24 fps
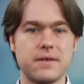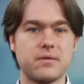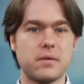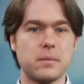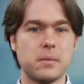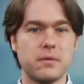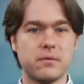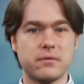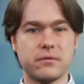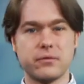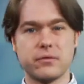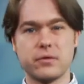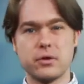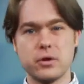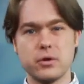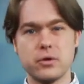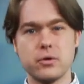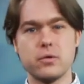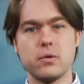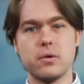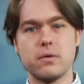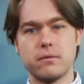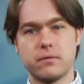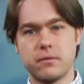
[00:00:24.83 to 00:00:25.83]
from a
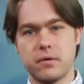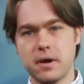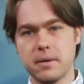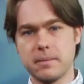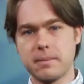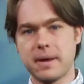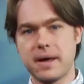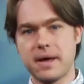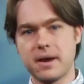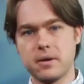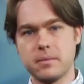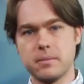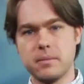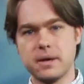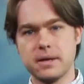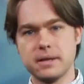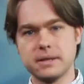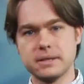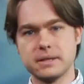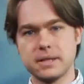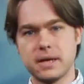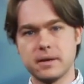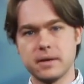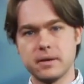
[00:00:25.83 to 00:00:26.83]
few front panel
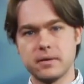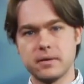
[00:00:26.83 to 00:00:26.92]
buttons on